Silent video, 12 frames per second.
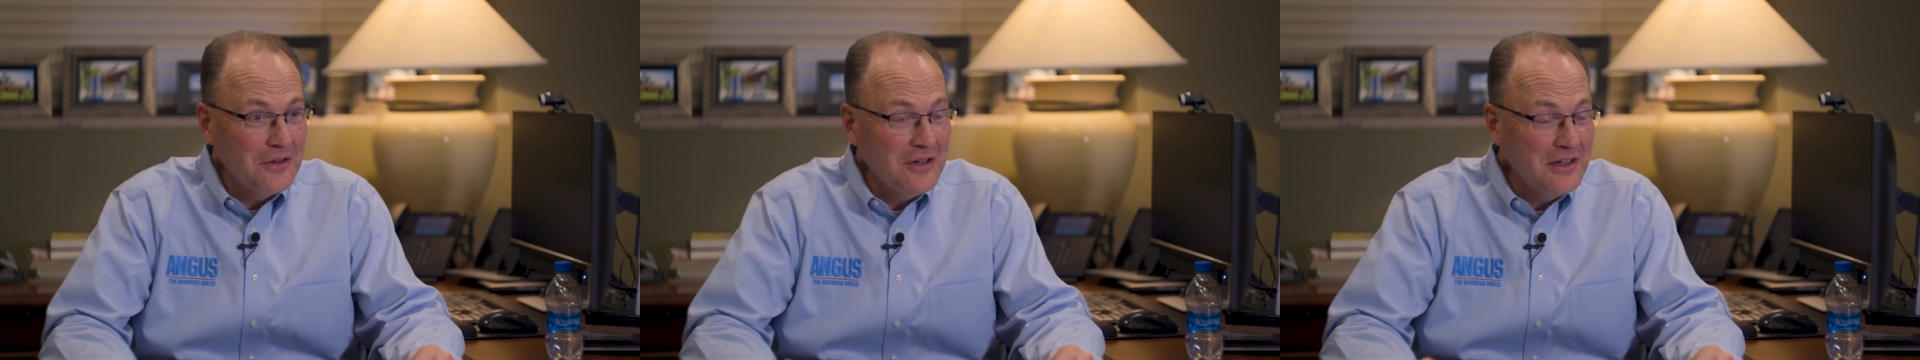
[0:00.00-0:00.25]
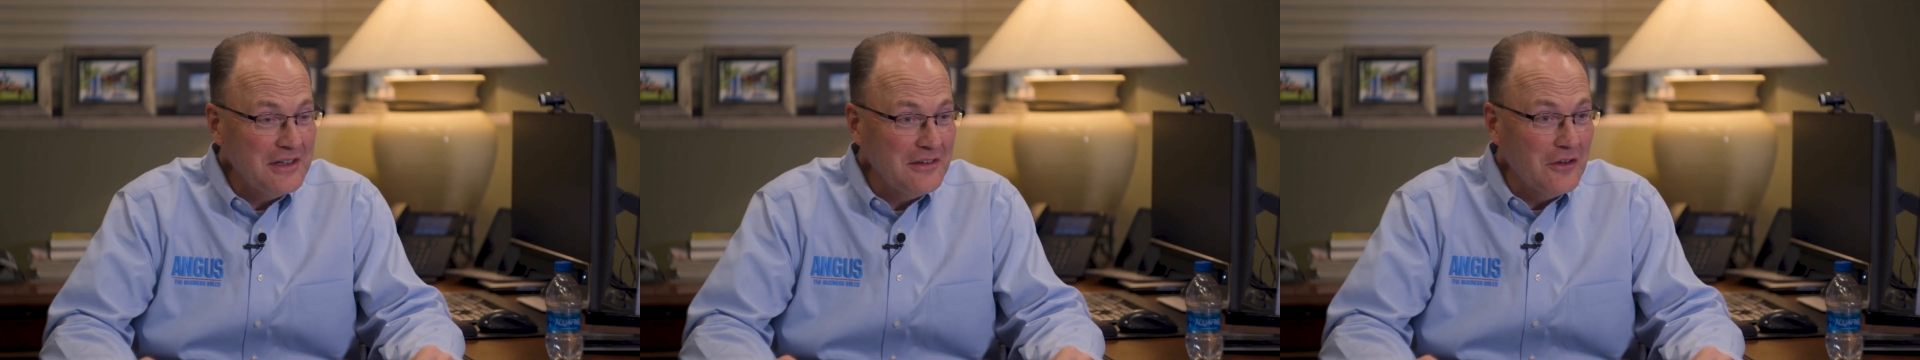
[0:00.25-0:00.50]

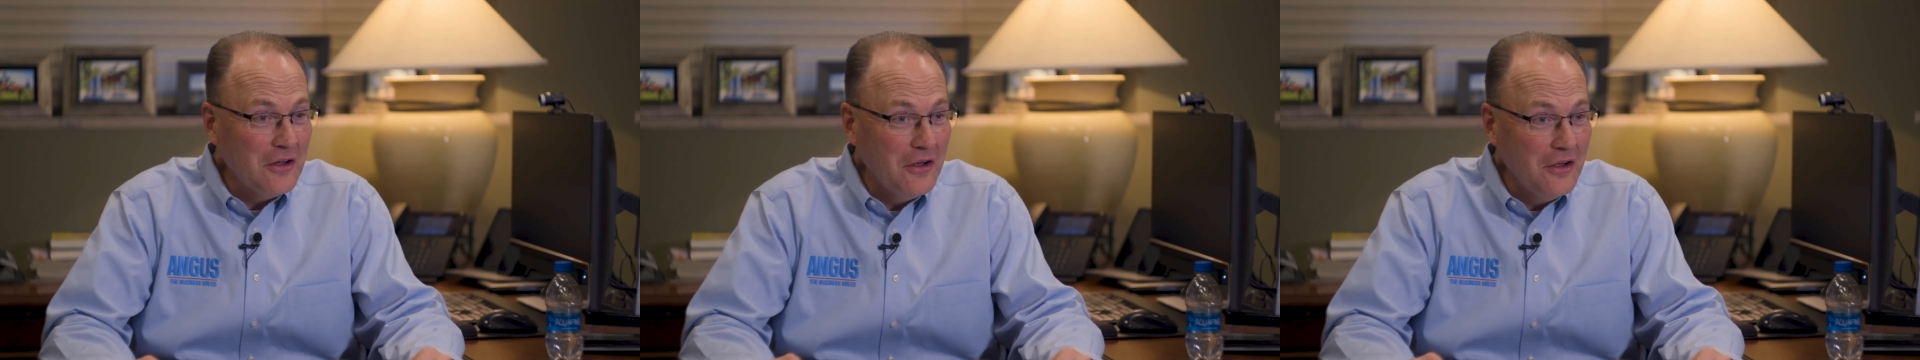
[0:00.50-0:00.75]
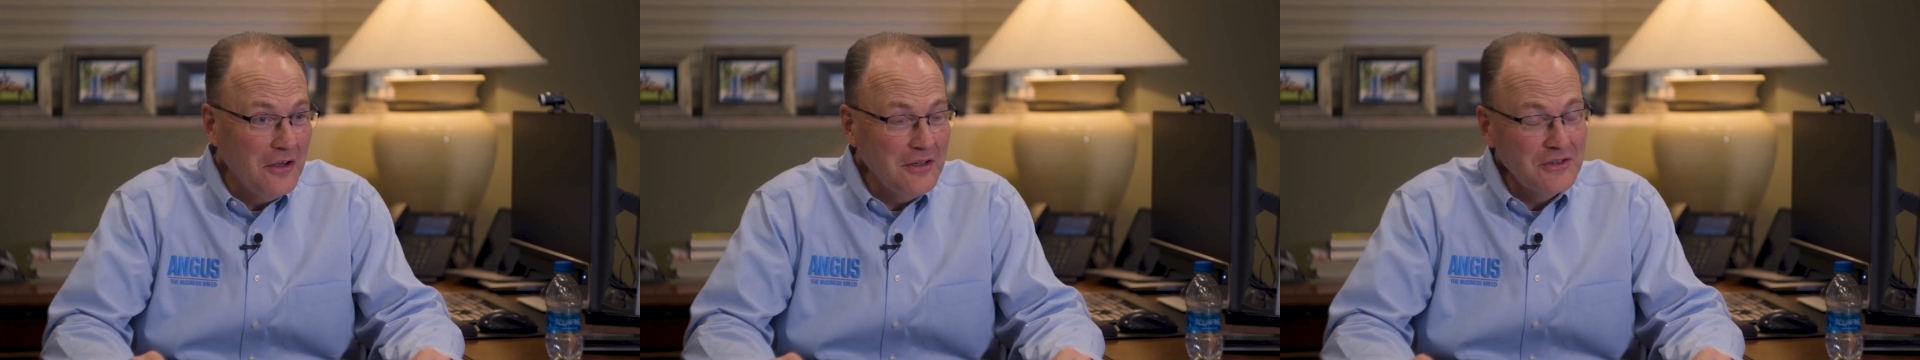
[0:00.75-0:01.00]
on in the
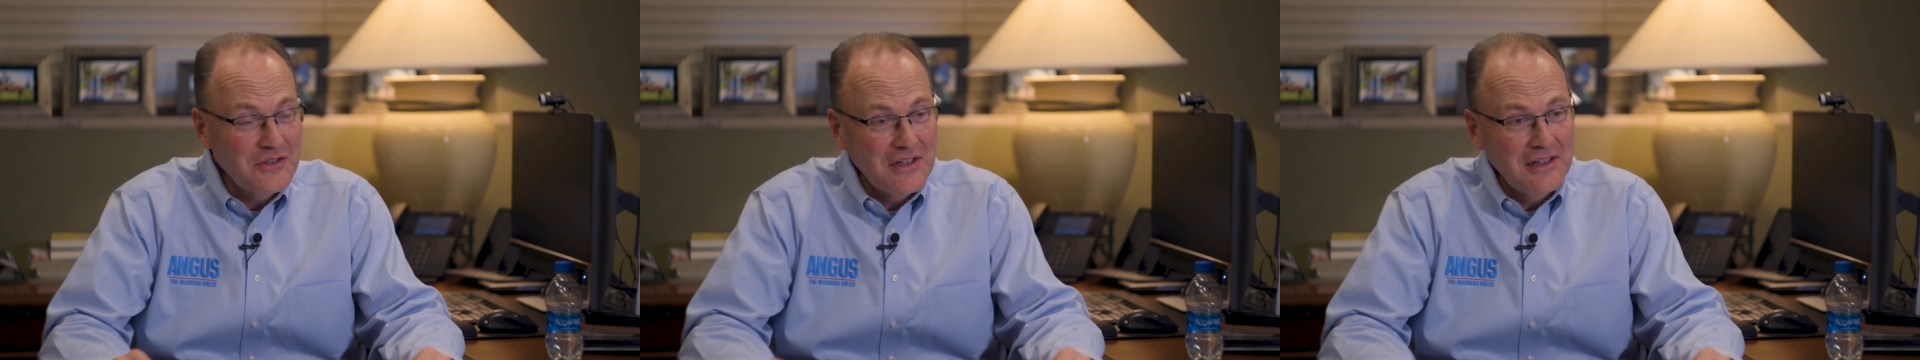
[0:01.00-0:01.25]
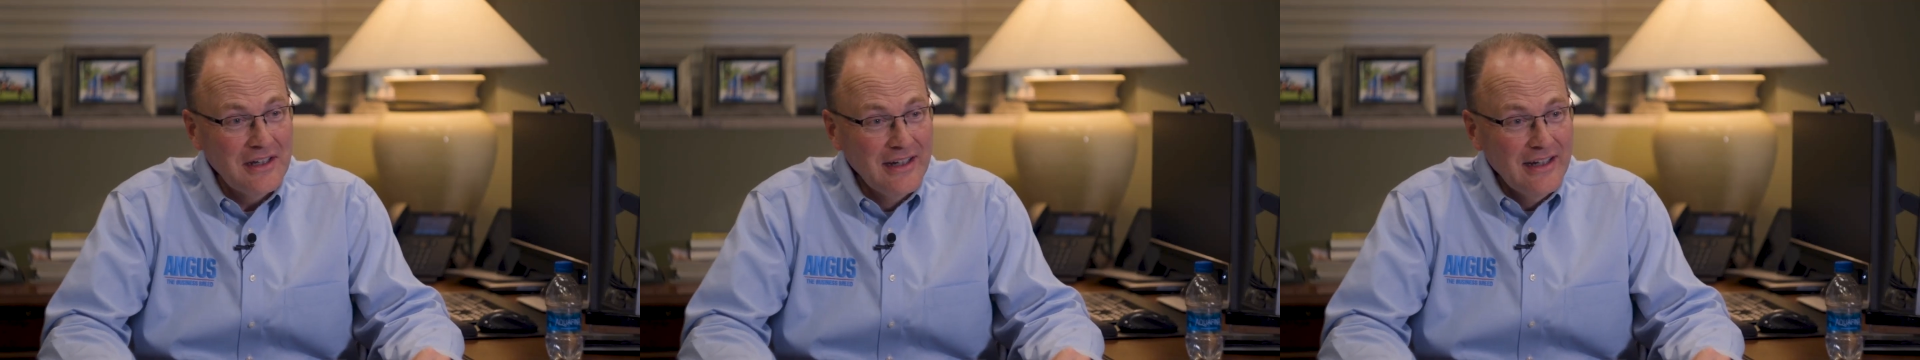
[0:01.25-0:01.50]
halls
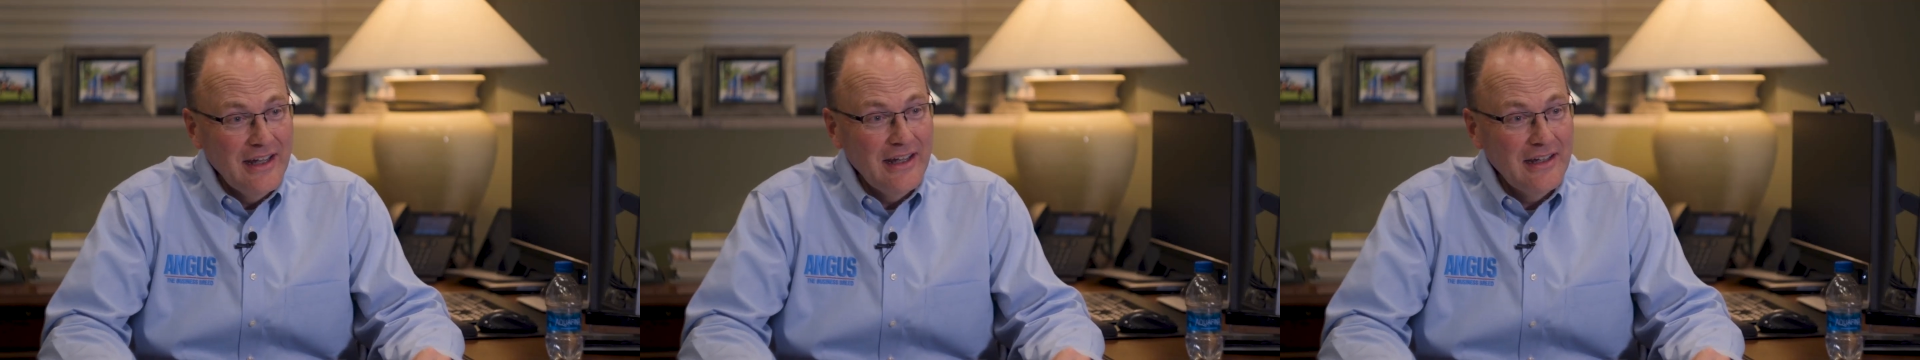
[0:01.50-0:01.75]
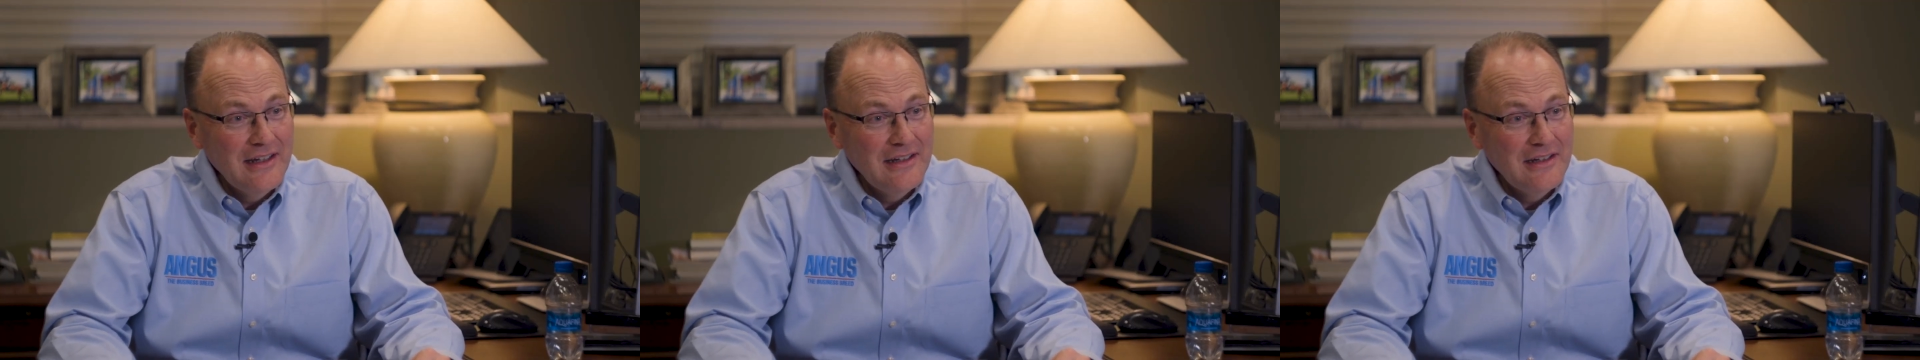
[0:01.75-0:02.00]
and
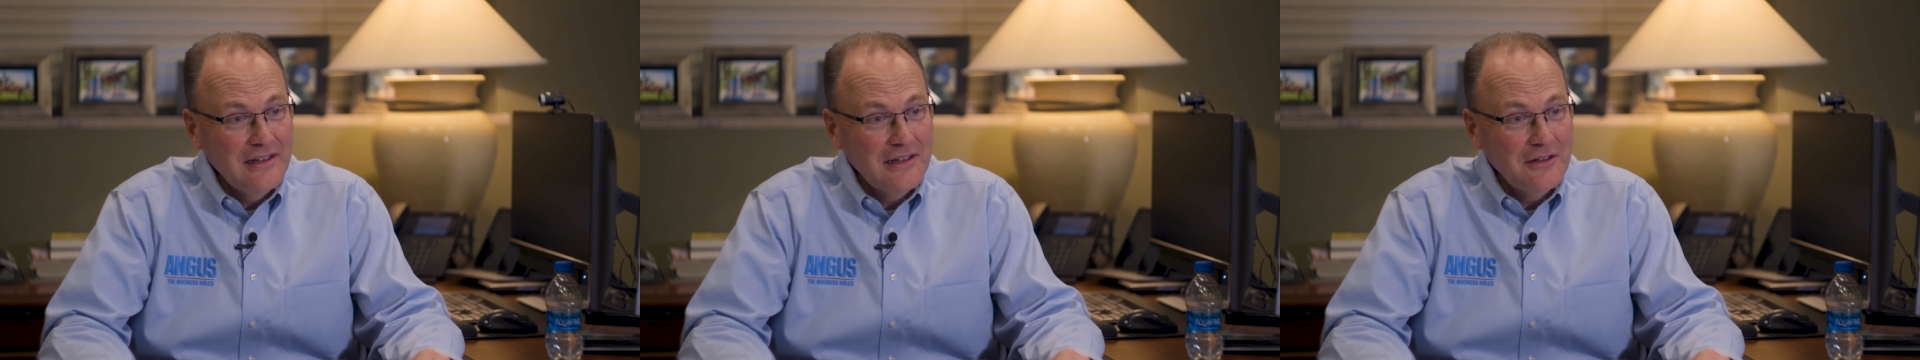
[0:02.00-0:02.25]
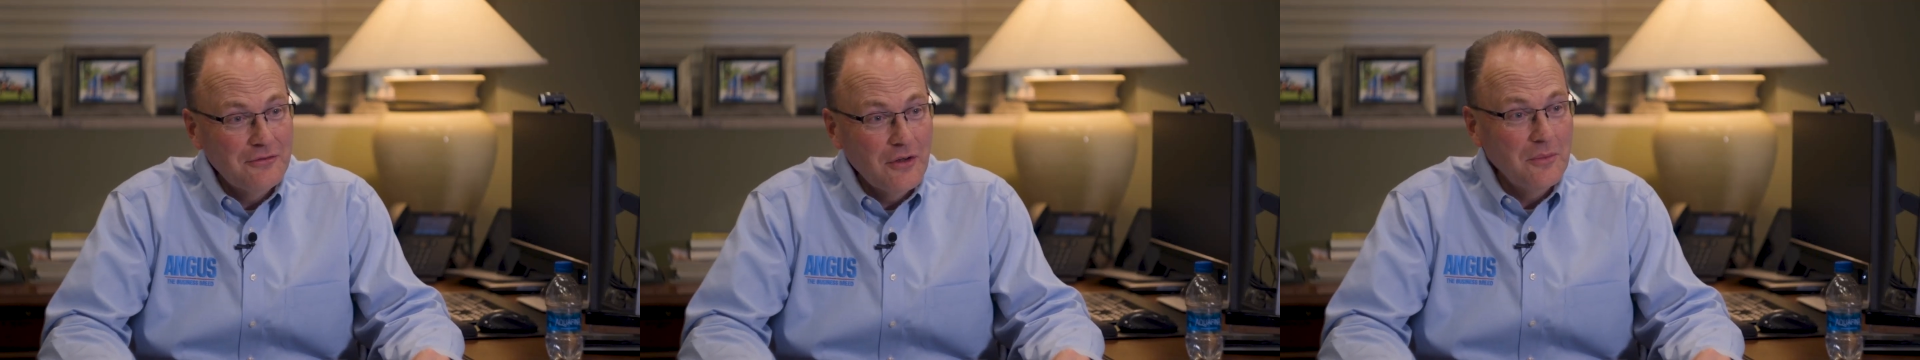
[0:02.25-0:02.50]

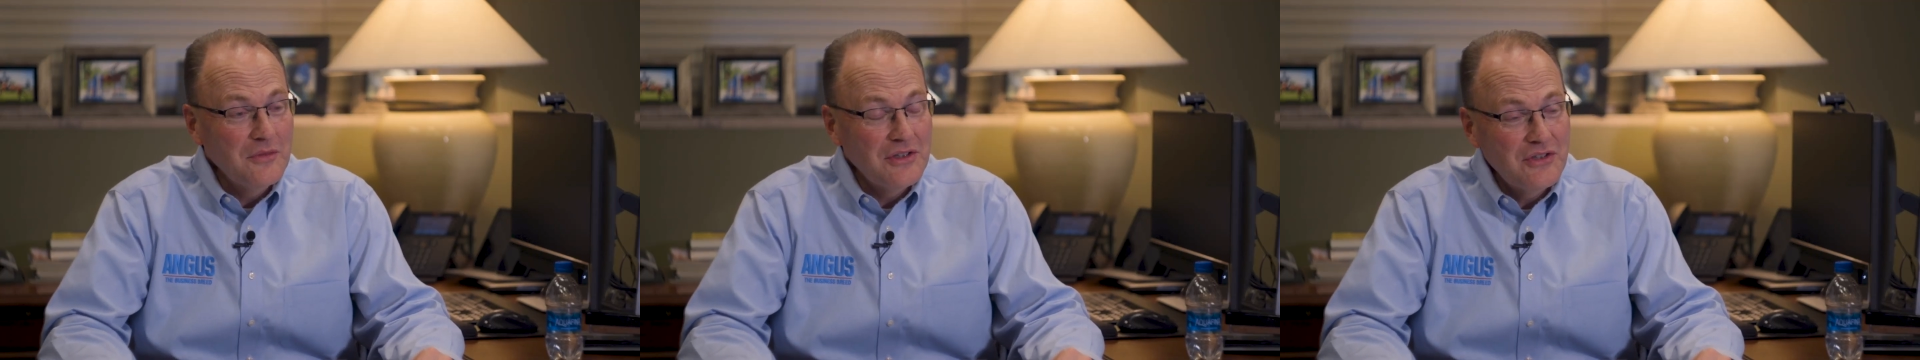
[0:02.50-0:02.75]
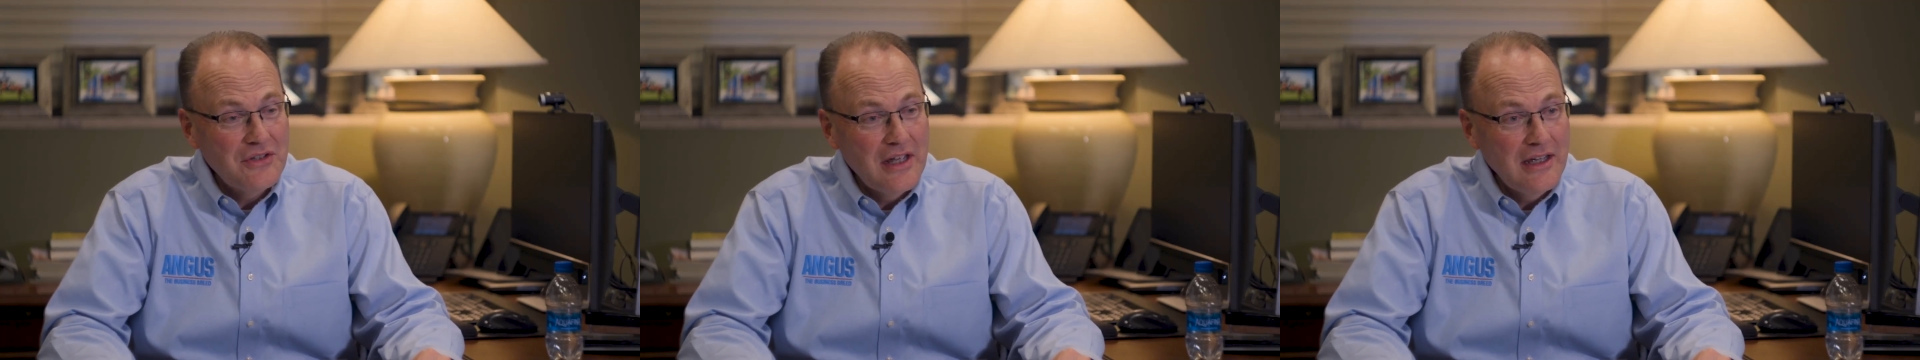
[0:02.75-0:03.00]
from the
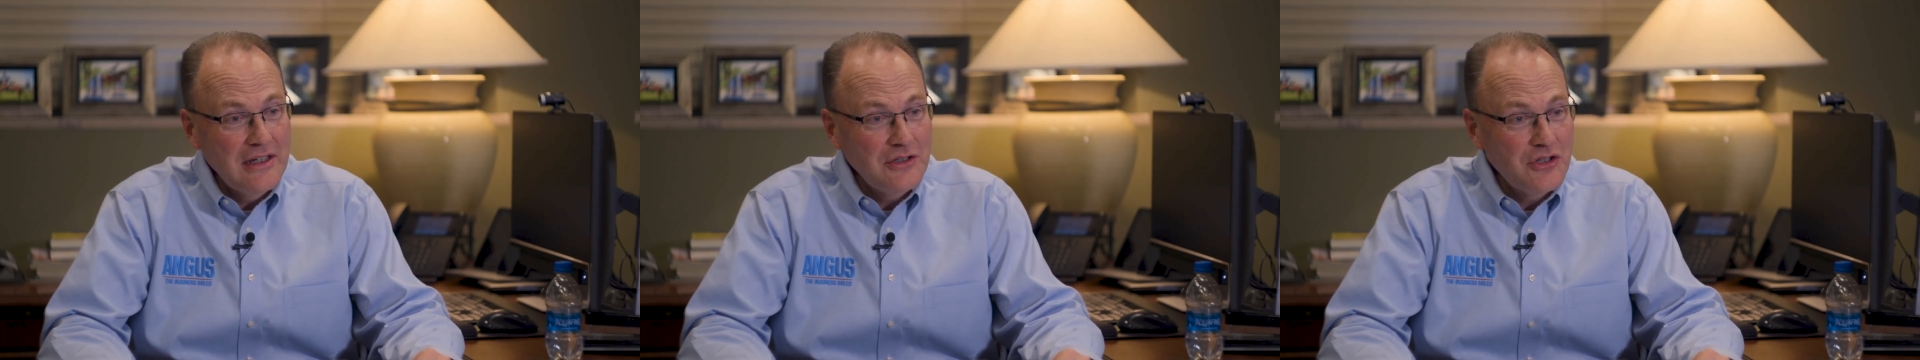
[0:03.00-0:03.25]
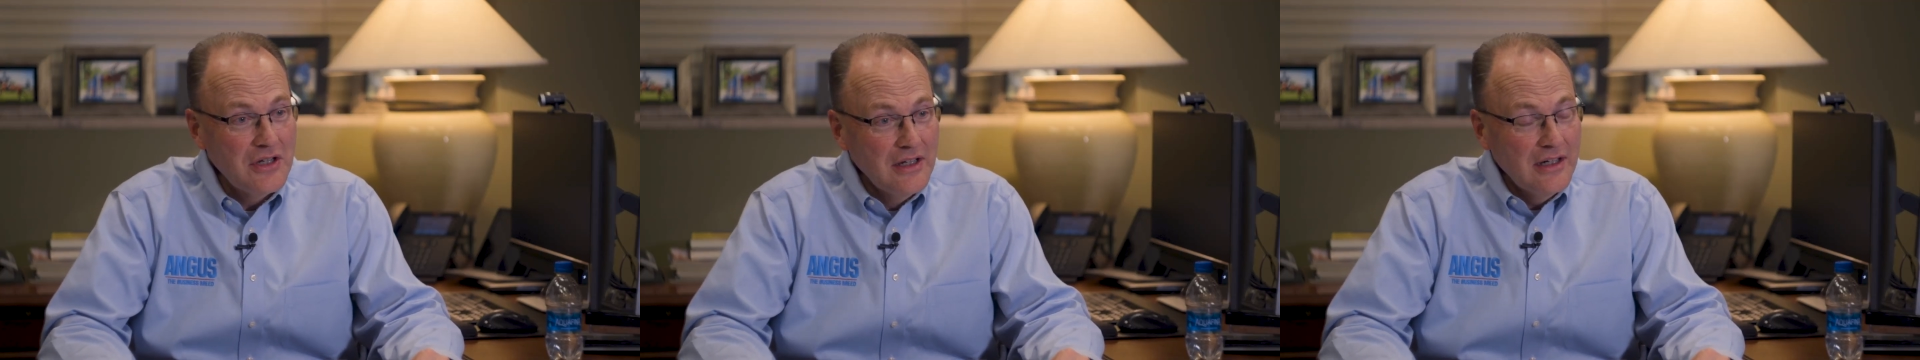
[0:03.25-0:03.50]

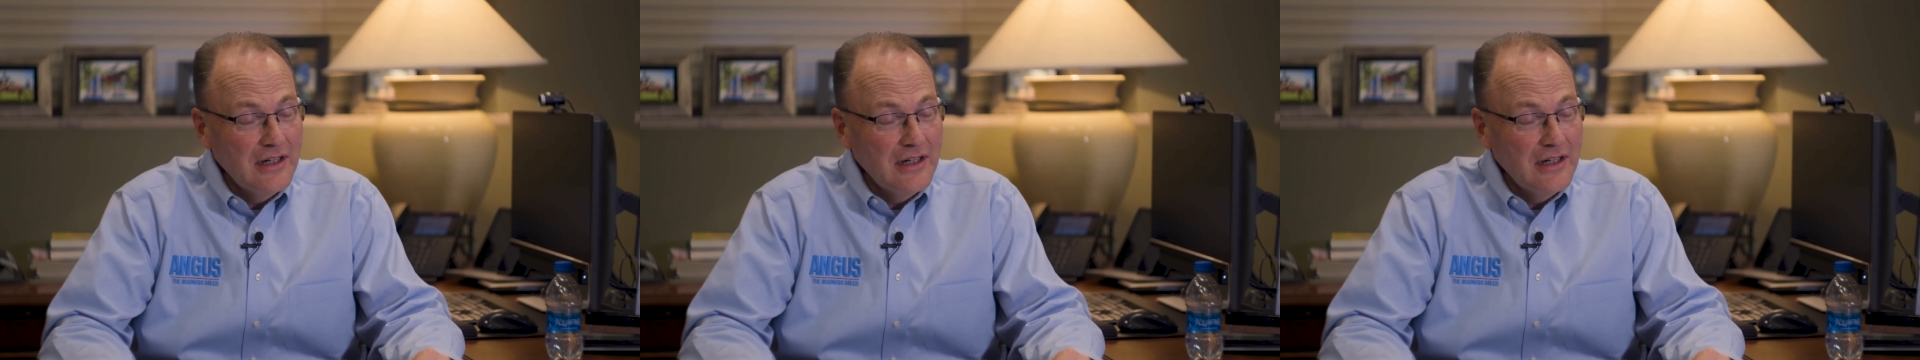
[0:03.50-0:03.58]
stage.